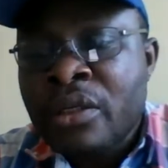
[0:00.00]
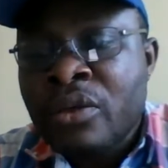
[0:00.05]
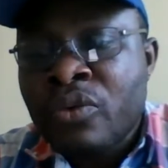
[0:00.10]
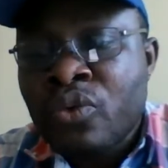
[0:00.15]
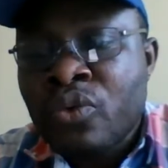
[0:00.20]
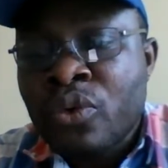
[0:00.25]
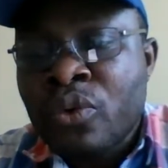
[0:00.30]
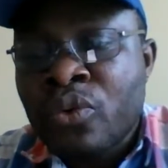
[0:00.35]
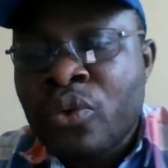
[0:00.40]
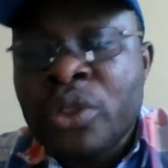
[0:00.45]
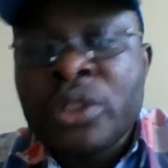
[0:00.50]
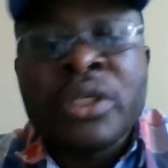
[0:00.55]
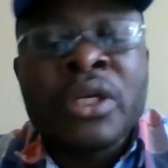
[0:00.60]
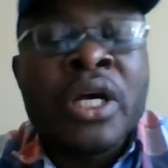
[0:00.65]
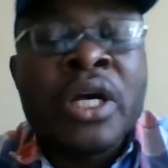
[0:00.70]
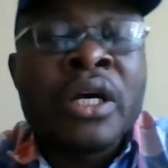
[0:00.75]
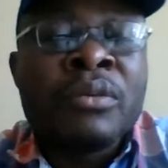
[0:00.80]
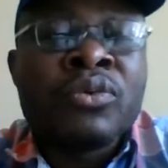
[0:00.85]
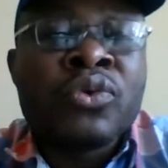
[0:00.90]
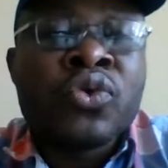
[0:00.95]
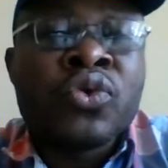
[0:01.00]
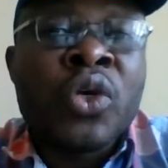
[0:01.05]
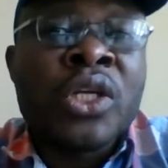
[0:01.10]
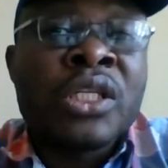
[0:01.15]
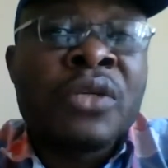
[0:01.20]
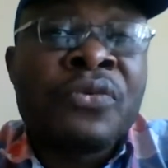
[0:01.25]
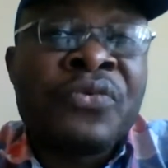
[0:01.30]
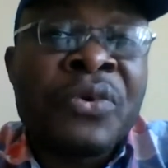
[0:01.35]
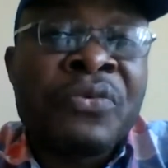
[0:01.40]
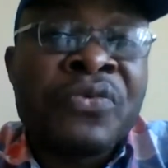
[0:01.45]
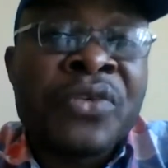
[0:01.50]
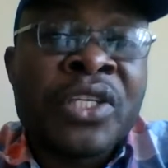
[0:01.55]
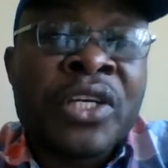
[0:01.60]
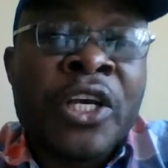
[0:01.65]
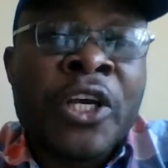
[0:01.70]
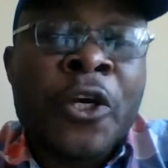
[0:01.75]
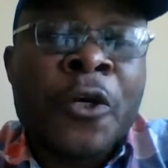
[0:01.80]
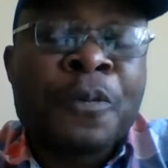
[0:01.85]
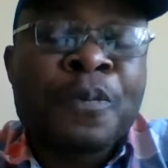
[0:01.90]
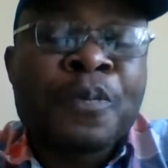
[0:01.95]
which
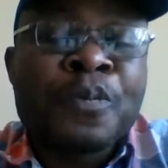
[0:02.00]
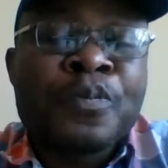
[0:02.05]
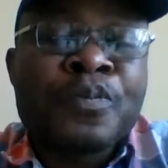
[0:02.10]
25th